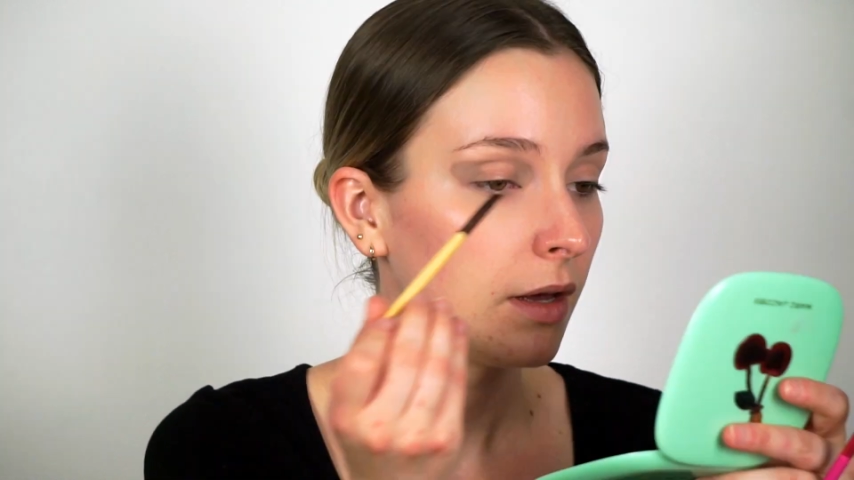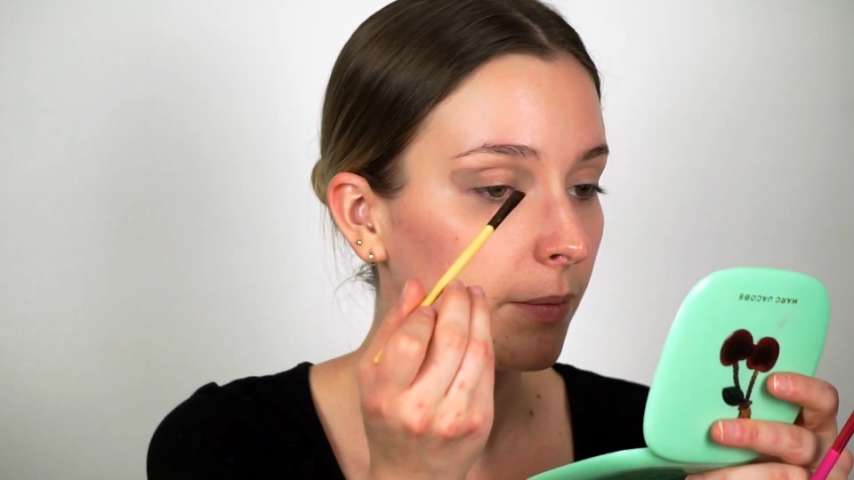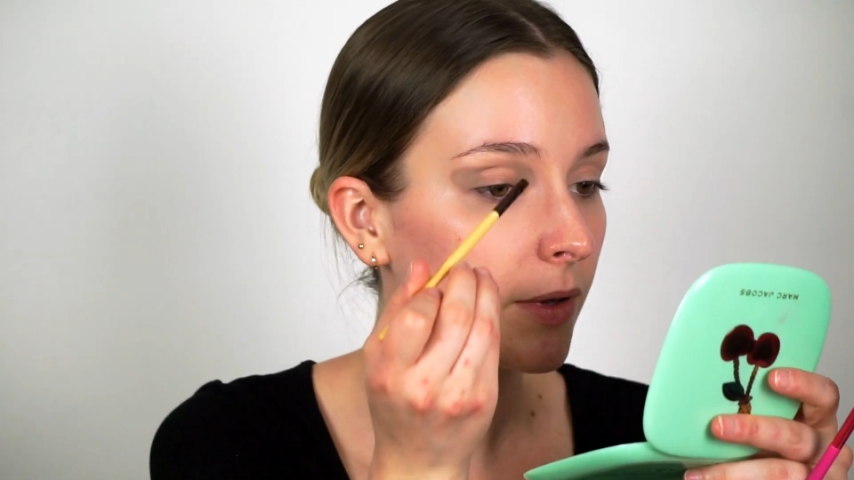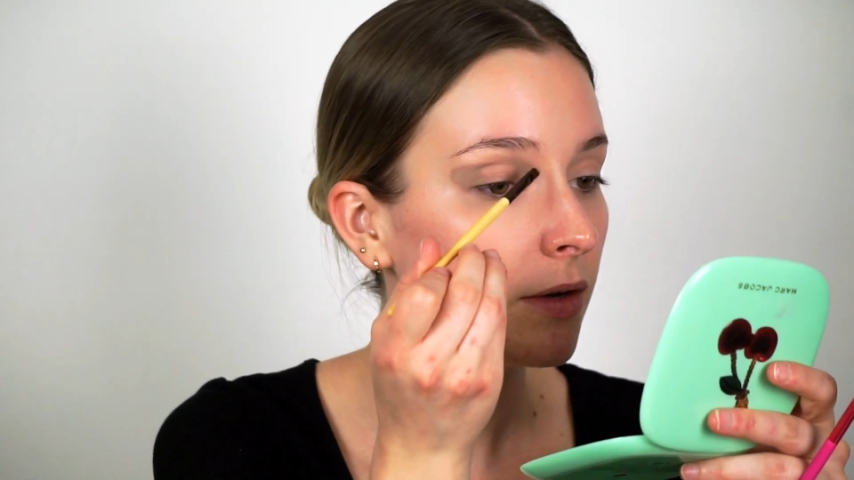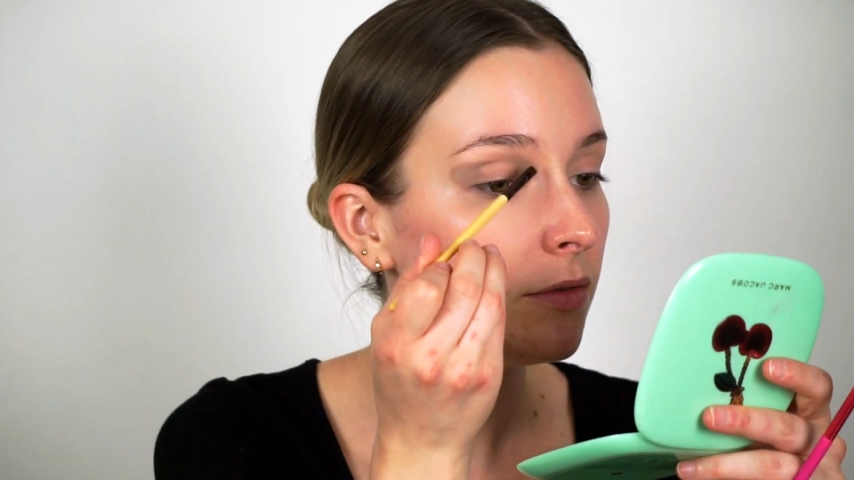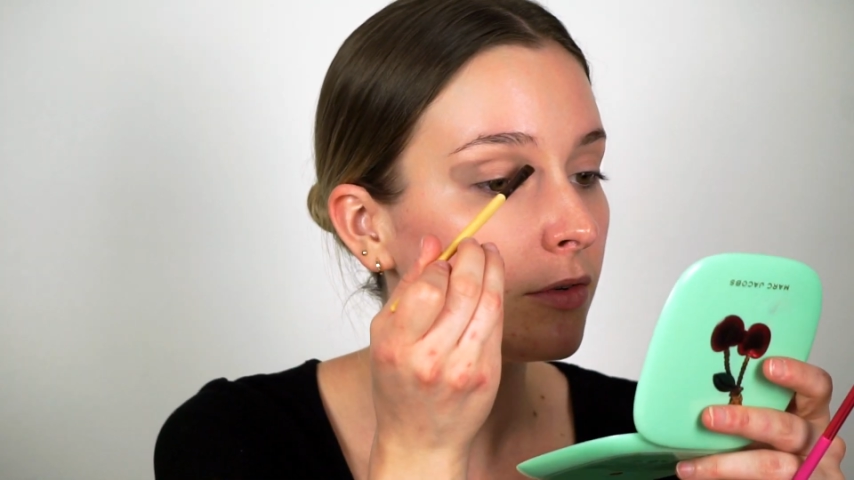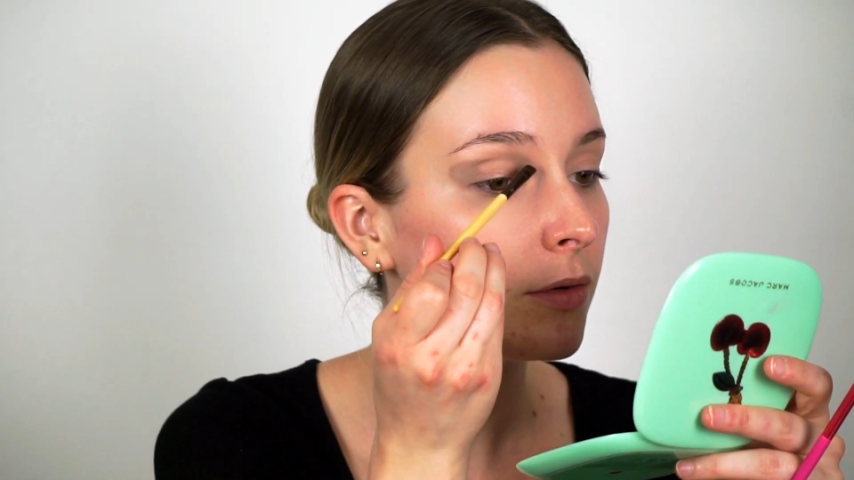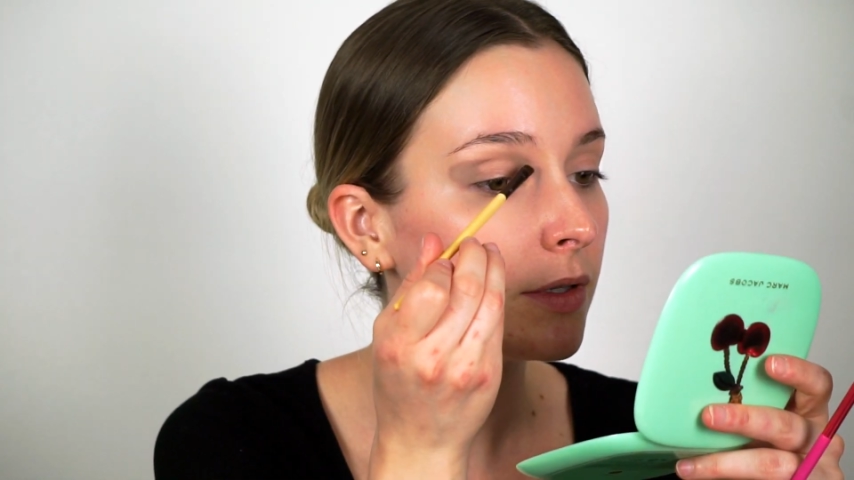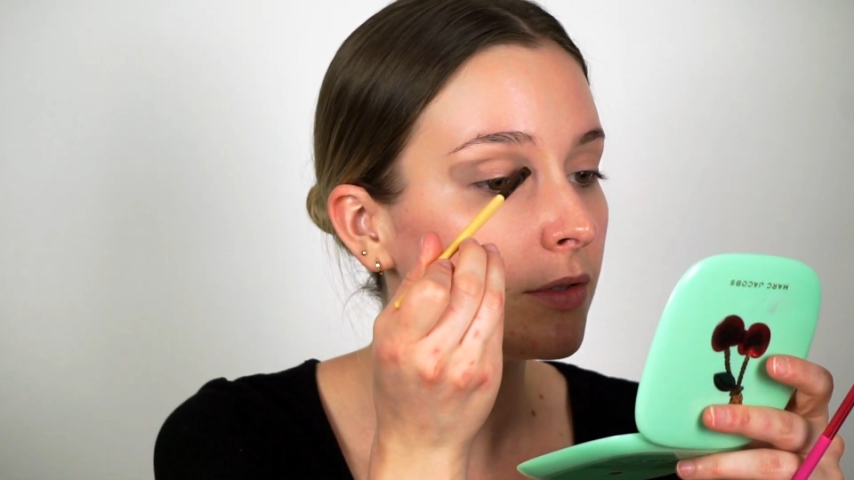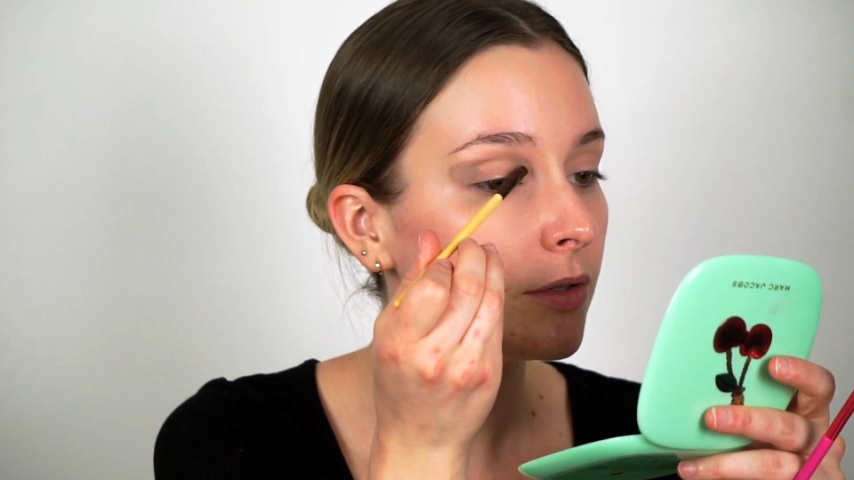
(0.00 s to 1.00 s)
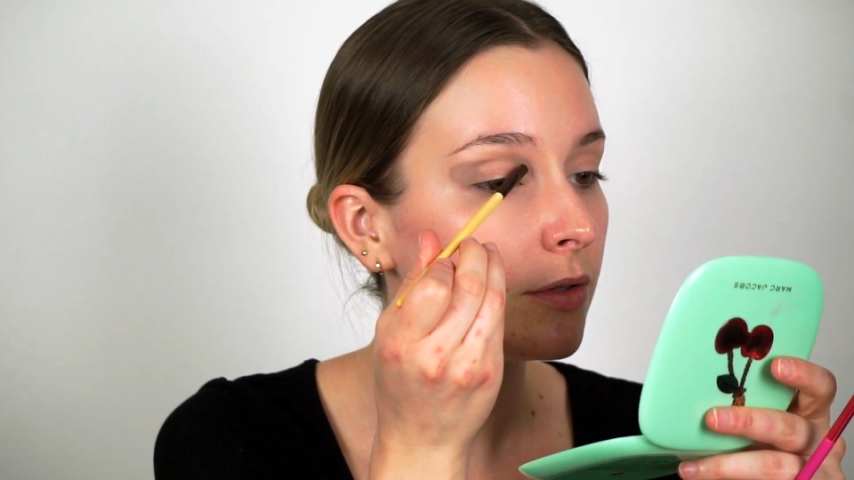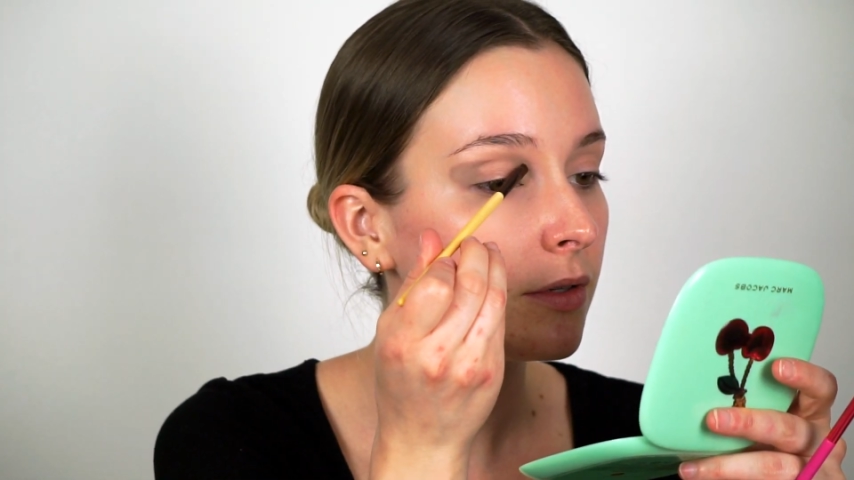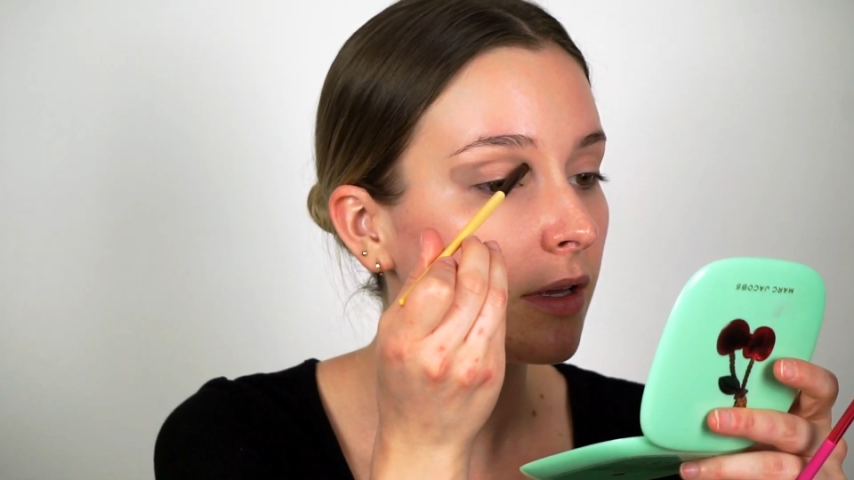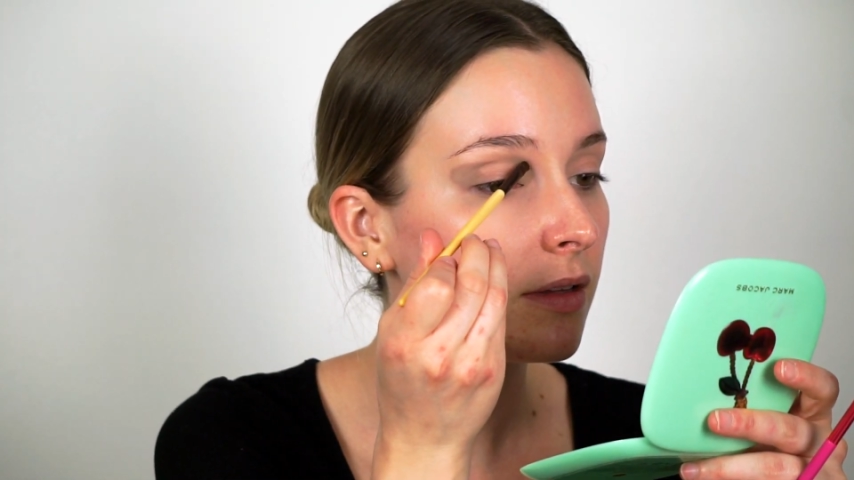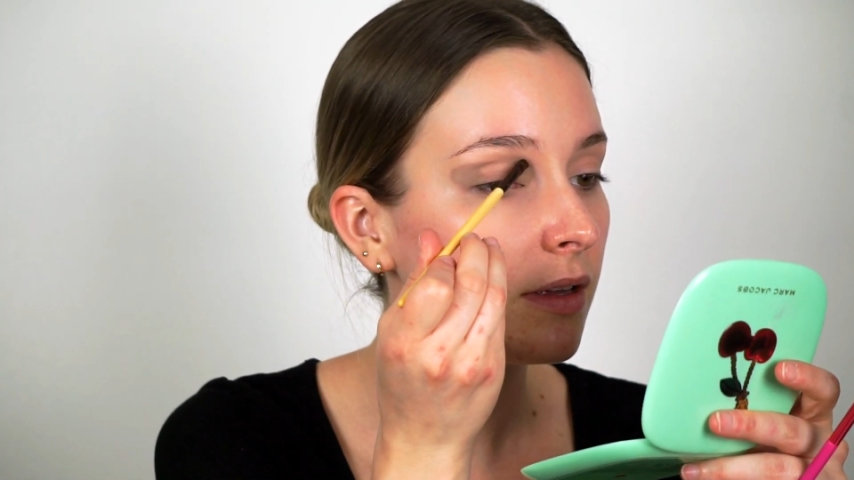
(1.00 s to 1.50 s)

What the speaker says: I'm kind of going to create